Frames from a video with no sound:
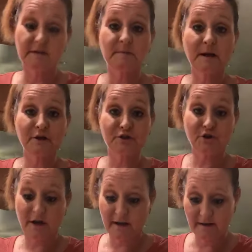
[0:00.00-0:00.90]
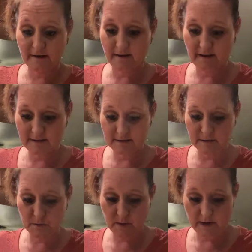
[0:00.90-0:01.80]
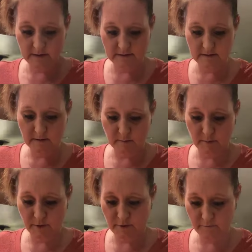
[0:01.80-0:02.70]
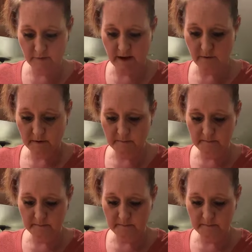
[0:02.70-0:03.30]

Making sure I did the right burner for that one.